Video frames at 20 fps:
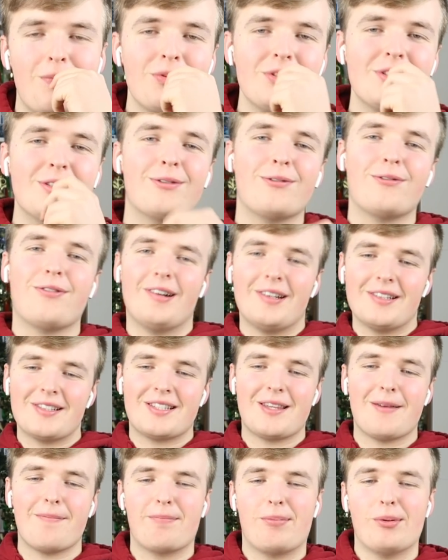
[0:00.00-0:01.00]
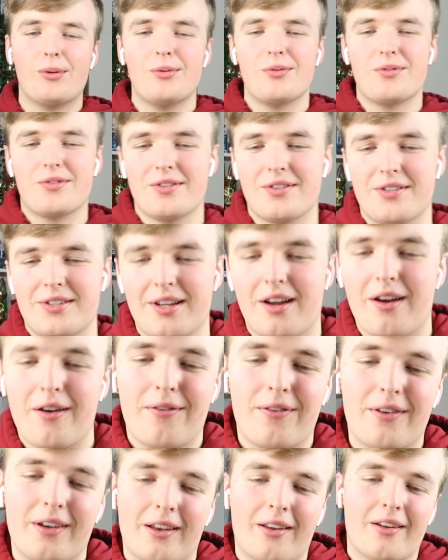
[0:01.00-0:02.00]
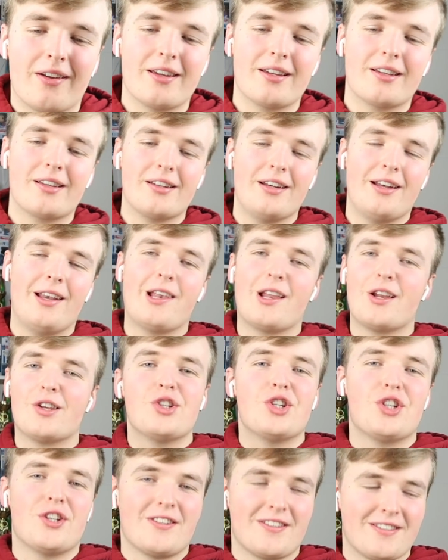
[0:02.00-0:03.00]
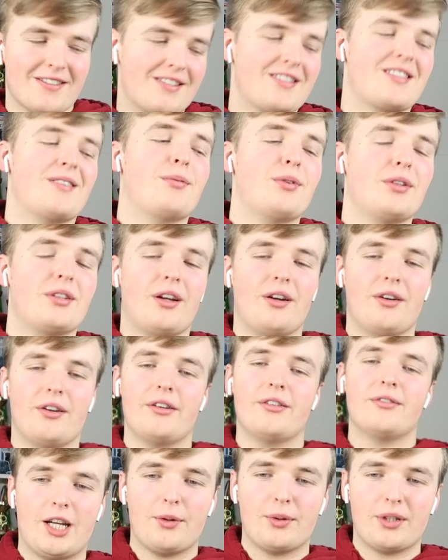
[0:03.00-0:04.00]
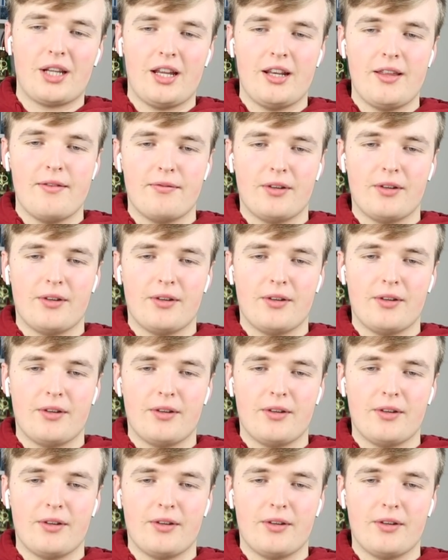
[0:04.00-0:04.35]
All these fancy balls and stuff and like luncheons. I wanna go. How do I get an